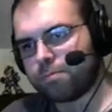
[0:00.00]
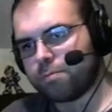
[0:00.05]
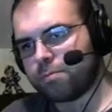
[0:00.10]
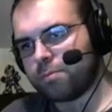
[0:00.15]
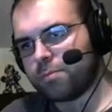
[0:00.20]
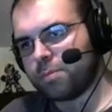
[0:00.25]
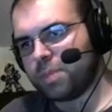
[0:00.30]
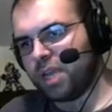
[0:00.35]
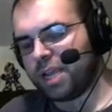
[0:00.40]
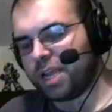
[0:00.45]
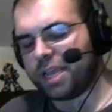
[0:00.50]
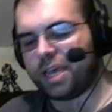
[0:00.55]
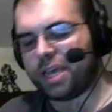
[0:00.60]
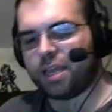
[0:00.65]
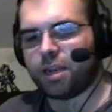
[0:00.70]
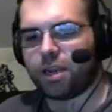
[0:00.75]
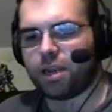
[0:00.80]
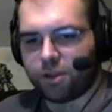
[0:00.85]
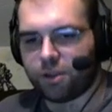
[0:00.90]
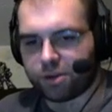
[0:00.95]
Again,
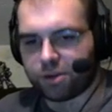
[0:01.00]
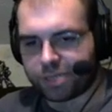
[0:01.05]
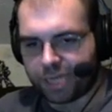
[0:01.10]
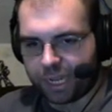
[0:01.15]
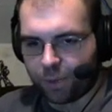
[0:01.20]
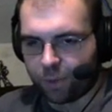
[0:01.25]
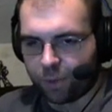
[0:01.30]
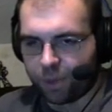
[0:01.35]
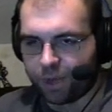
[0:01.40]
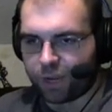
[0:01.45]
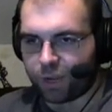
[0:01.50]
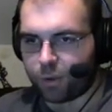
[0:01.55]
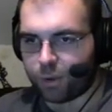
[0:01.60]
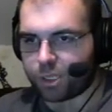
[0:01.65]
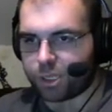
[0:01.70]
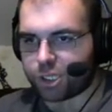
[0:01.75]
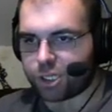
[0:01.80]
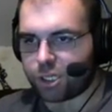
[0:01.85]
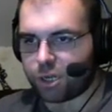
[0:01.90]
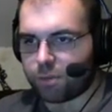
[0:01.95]
another tight window to
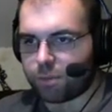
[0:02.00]
jump.